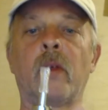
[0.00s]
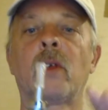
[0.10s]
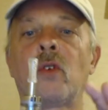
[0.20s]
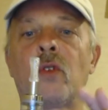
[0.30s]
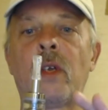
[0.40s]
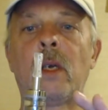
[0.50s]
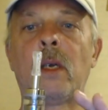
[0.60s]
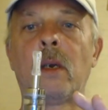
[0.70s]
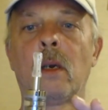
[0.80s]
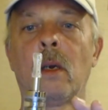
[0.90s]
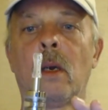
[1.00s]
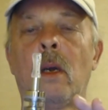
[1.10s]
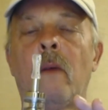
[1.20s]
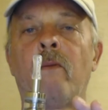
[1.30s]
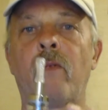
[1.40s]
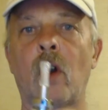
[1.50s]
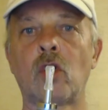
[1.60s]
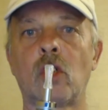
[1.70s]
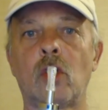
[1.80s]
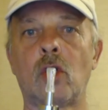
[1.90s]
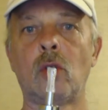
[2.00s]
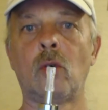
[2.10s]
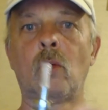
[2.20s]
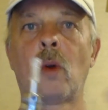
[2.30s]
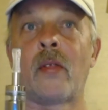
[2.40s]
This is the version 2.